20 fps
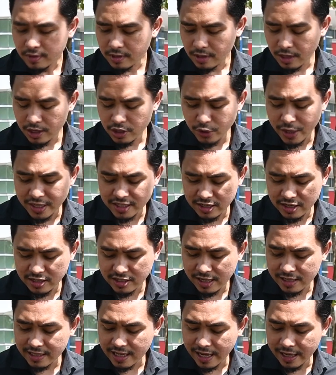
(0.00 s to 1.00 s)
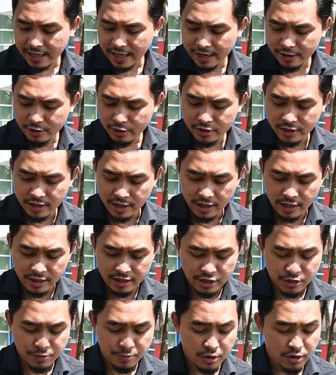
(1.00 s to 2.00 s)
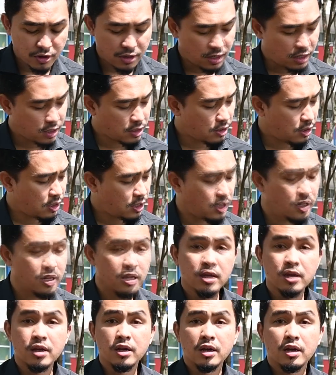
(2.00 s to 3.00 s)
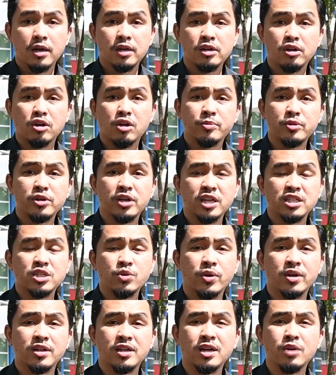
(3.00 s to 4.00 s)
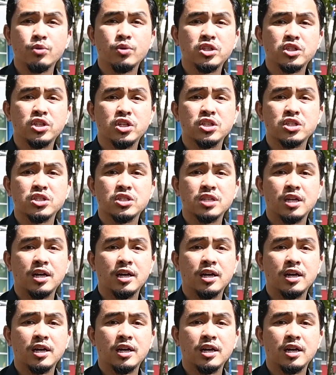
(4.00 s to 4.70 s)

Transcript: So as a result, I wrote this book called The Komunikasi Warna, which is